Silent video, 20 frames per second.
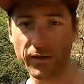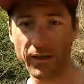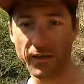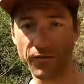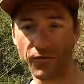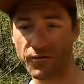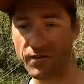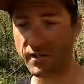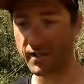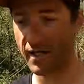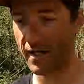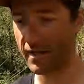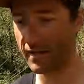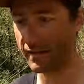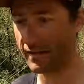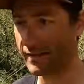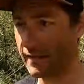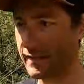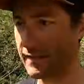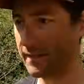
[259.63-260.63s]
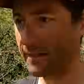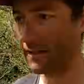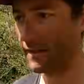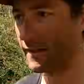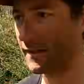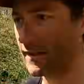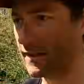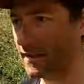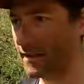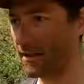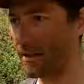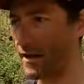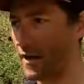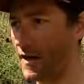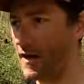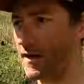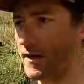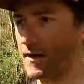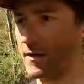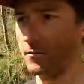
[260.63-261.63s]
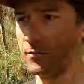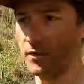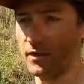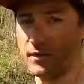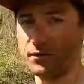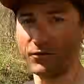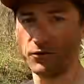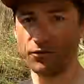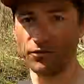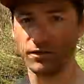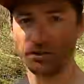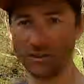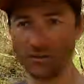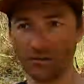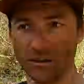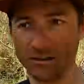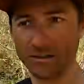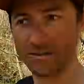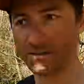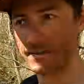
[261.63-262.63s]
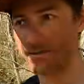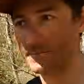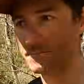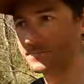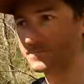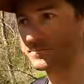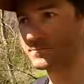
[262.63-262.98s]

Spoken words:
countryside. I am in your service.